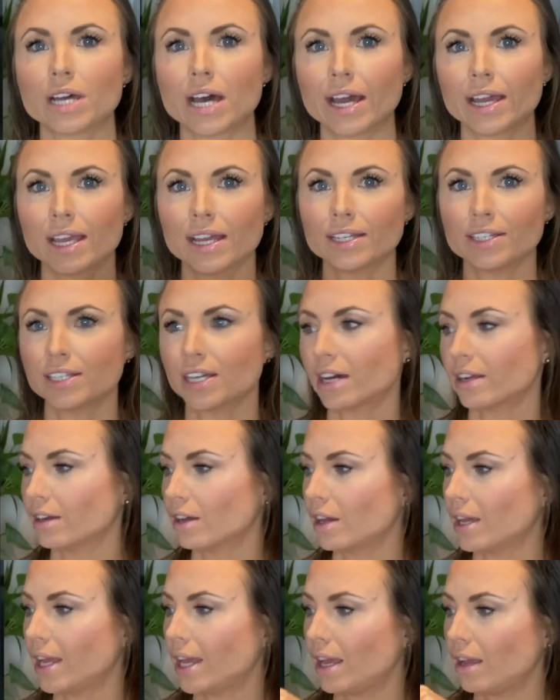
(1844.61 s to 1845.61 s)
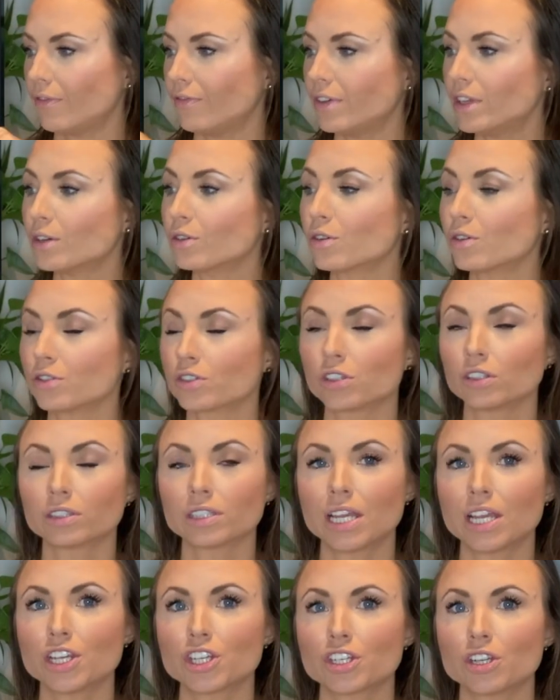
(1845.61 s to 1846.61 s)
I had done a video
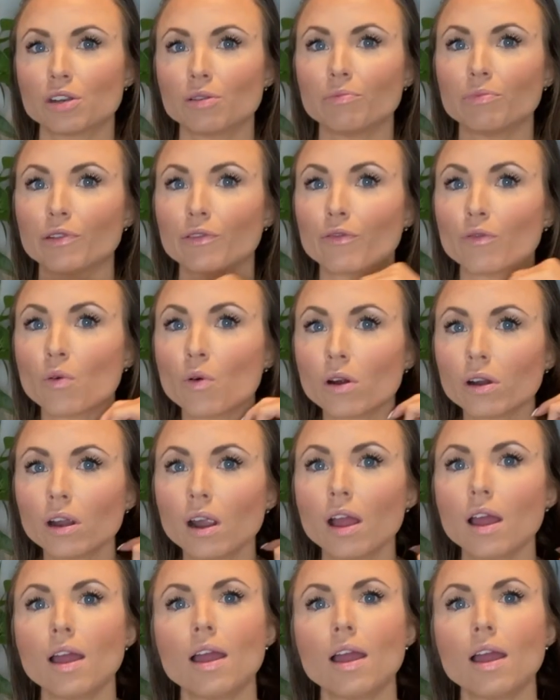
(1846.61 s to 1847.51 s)
consultation before,